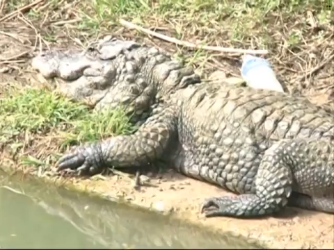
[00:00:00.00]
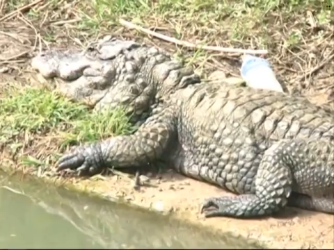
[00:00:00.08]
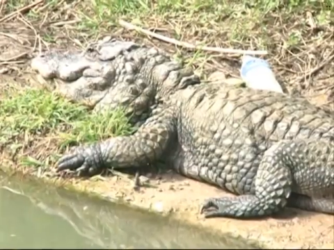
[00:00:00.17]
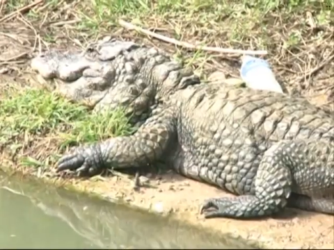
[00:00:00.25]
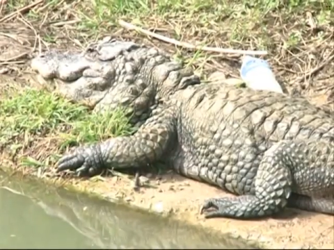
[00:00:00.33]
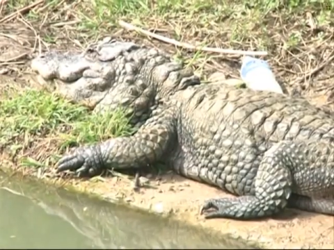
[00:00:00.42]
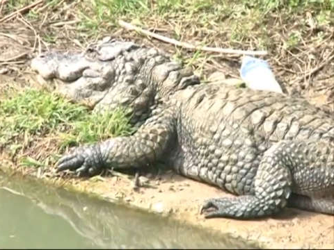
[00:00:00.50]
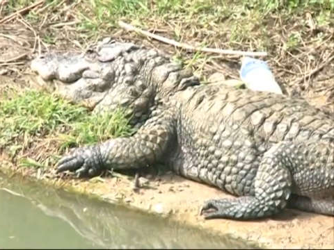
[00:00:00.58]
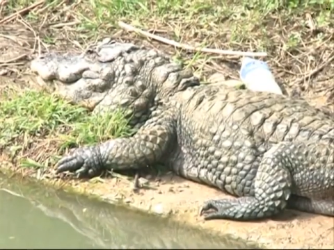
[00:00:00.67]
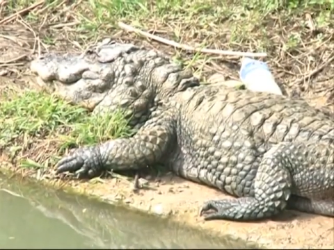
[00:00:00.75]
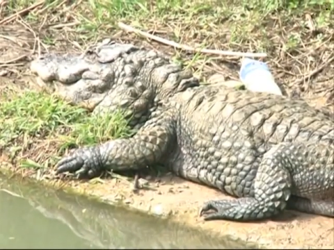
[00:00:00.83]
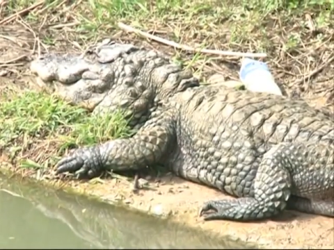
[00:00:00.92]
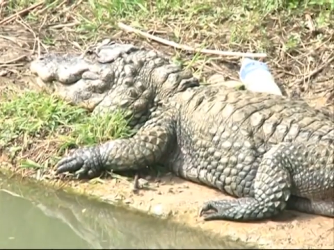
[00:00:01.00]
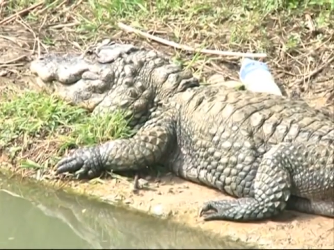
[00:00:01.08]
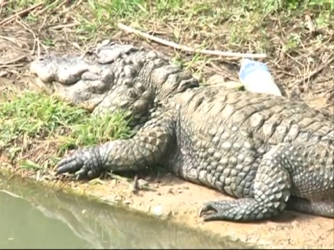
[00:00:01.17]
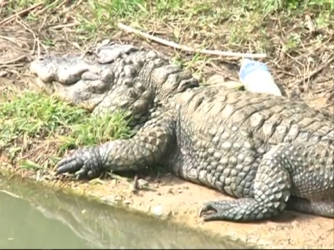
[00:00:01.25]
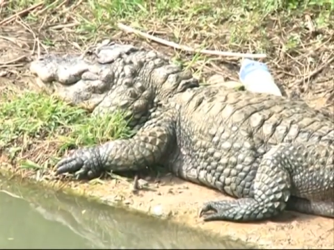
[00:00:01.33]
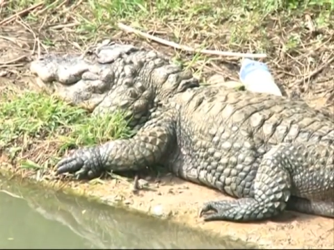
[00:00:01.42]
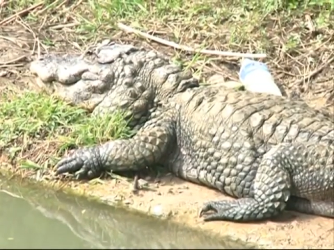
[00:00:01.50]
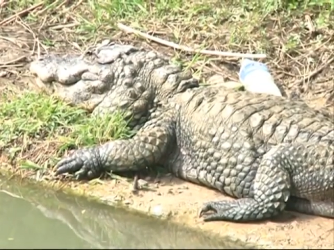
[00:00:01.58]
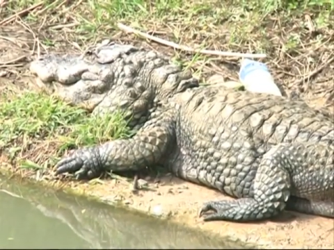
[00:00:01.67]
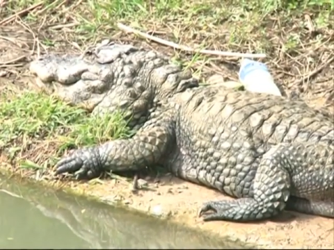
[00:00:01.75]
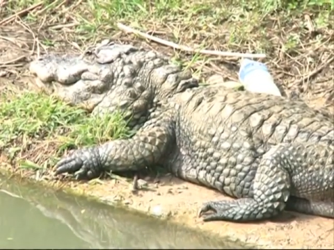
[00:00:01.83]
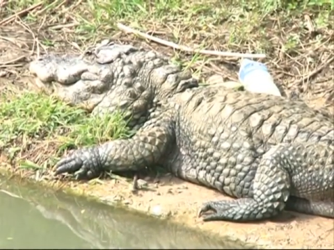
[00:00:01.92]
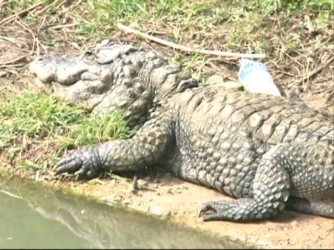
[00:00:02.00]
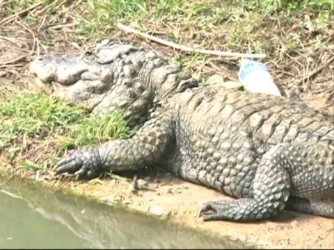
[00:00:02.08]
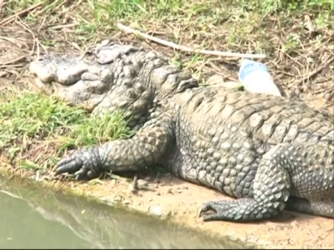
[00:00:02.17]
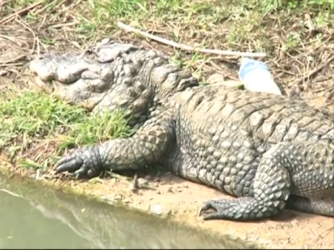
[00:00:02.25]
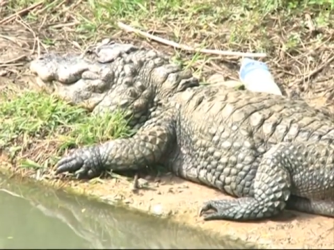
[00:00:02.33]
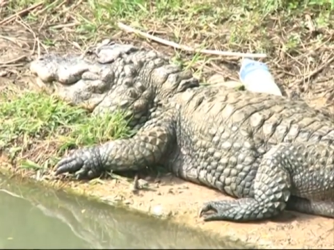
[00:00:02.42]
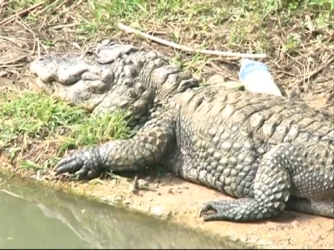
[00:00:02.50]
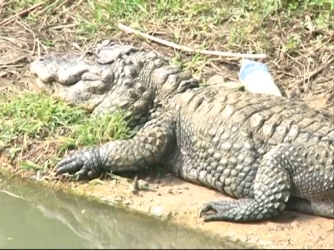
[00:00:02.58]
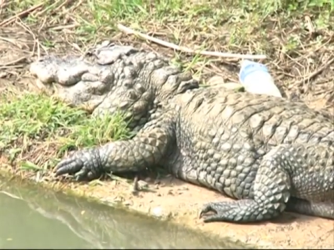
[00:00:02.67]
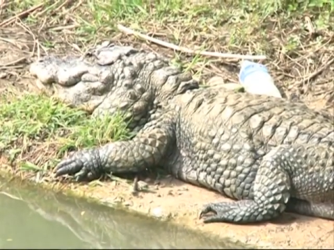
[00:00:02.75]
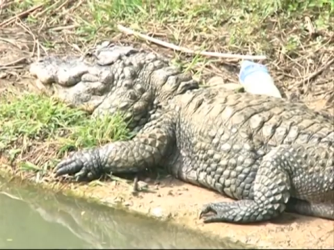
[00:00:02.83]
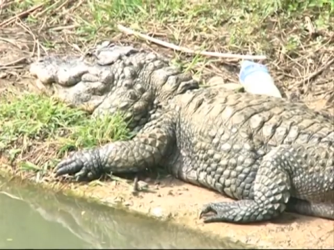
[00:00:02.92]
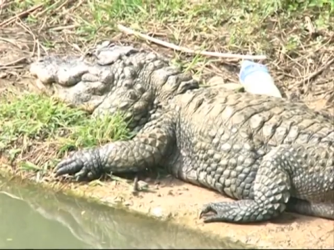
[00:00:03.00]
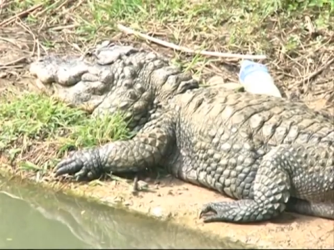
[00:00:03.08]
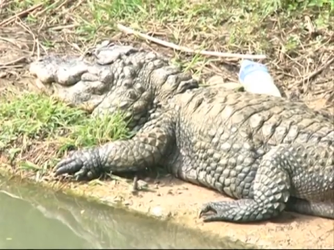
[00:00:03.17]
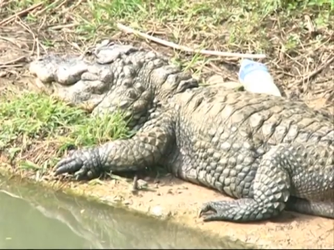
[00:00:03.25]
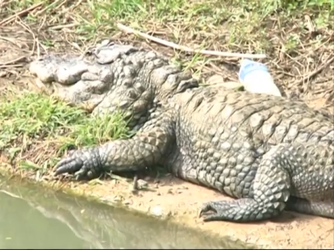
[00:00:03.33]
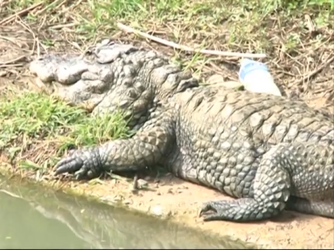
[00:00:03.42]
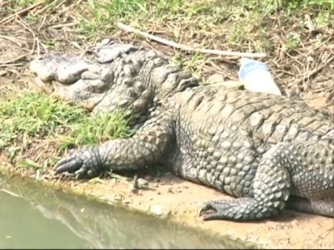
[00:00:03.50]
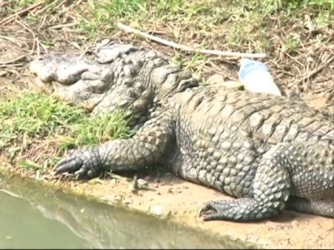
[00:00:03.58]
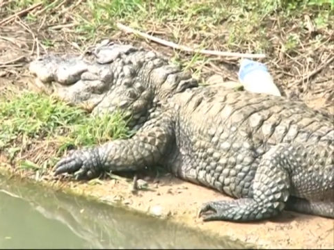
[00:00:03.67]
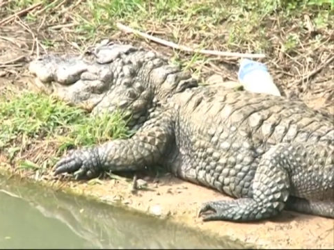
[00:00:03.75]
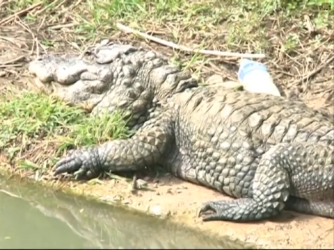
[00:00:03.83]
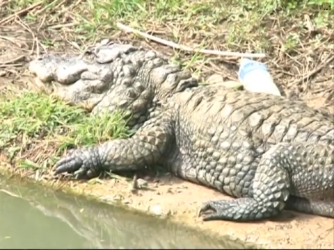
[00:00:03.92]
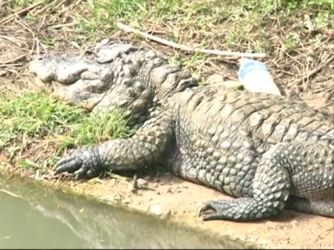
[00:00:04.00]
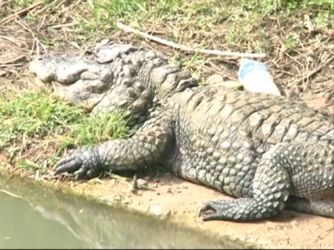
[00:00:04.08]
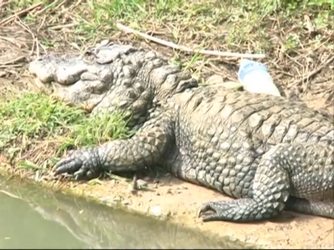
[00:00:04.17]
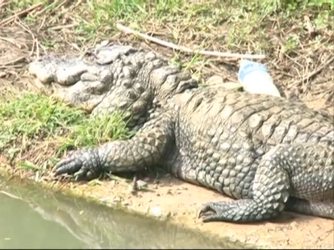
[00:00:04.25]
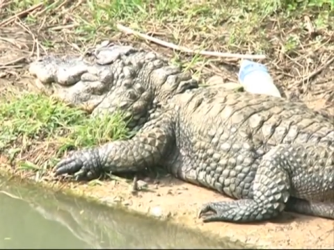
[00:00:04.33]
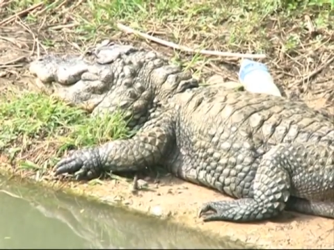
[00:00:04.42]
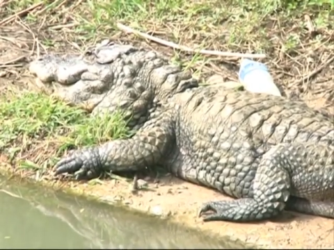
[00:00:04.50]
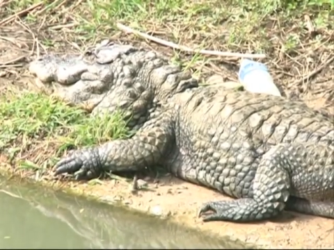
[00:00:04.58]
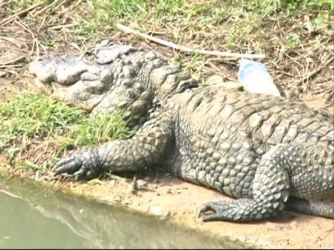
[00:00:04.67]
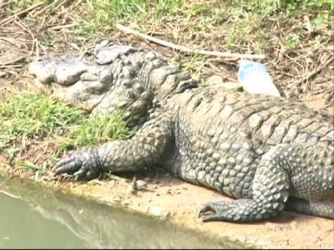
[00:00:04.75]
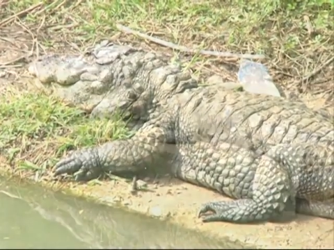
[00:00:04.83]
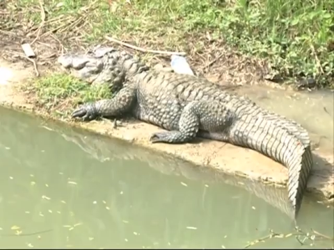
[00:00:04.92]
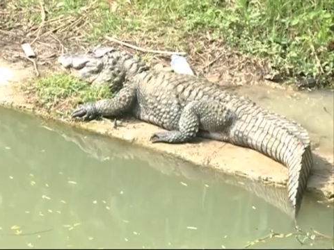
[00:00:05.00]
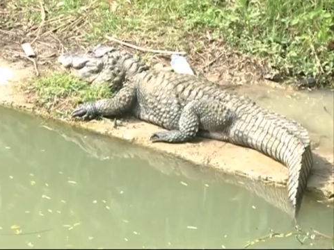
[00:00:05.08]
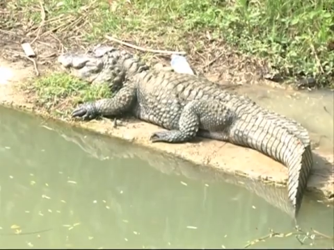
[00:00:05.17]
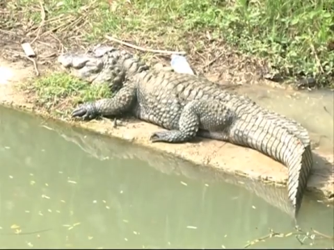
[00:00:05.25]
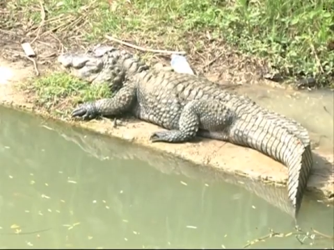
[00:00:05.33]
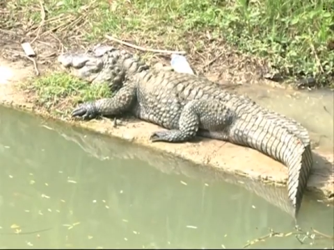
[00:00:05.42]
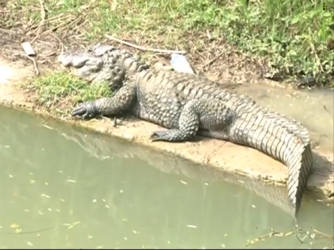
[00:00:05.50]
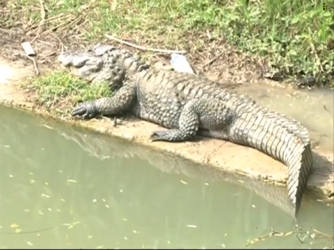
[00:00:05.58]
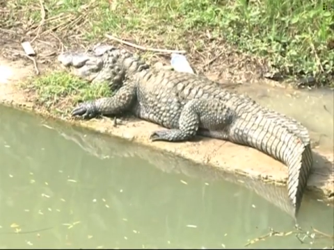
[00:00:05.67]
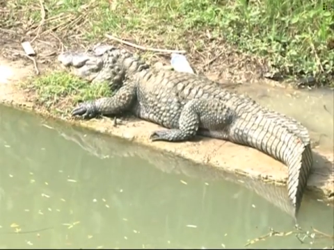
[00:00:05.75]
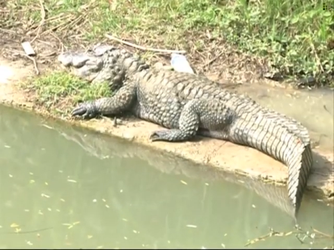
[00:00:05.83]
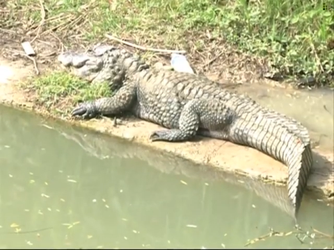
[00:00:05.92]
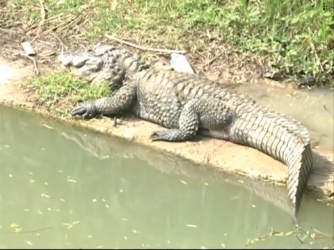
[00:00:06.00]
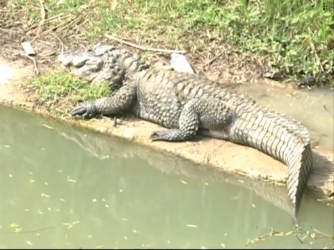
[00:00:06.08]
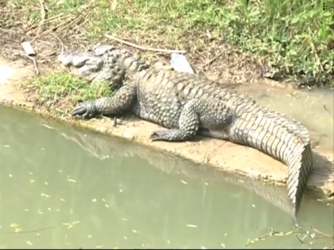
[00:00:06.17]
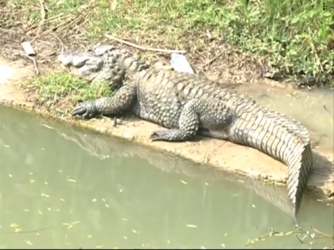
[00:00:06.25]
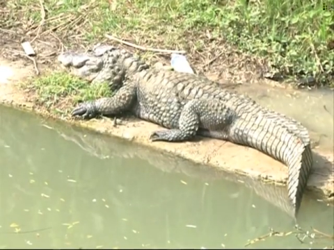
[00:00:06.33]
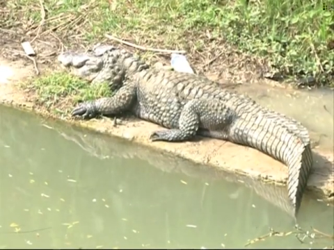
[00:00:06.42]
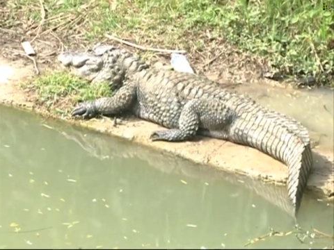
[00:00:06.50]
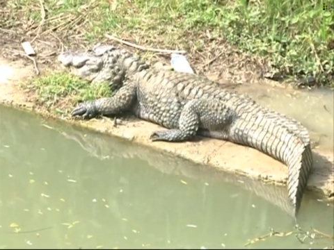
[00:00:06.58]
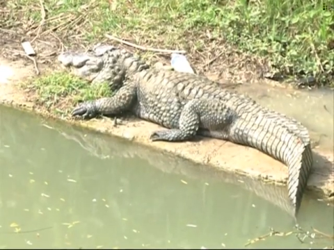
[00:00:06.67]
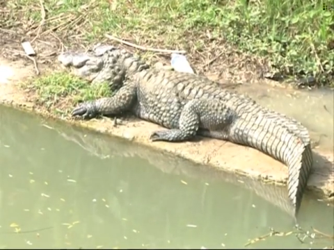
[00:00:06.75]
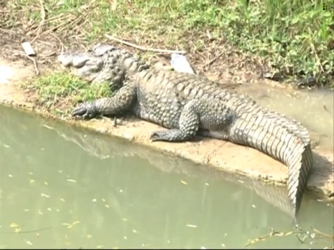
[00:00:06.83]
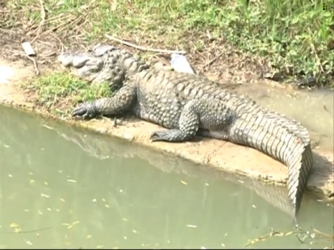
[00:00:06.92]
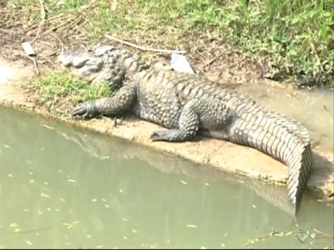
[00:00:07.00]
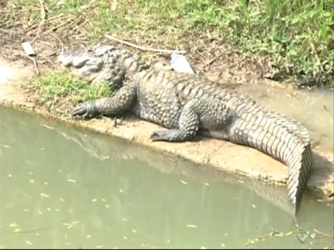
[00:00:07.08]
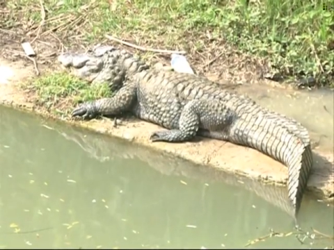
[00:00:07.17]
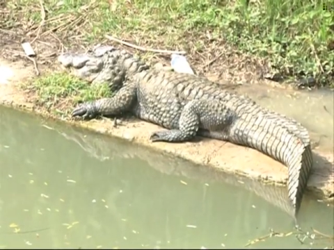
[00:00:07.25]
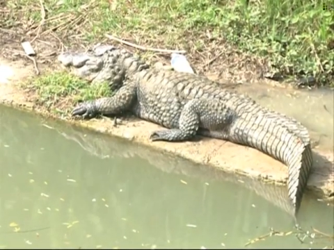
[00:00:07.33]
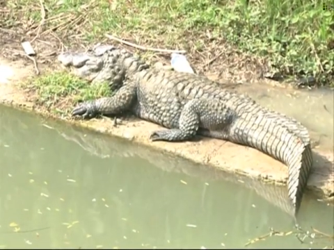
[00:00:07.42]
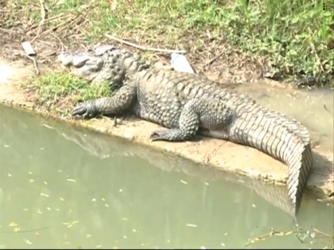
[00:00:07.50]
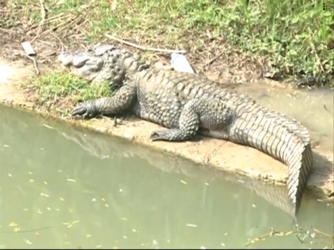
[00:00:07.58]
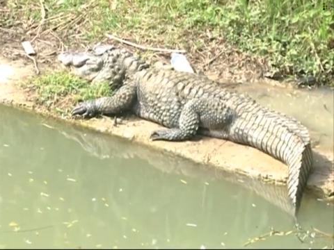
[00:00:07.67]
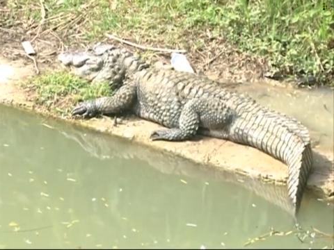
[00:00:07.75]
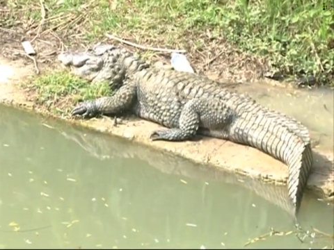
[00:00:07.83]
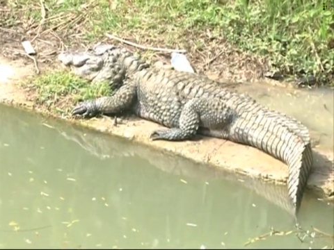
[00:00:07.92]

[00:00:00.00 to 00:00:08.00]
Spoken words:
(no speaker visible)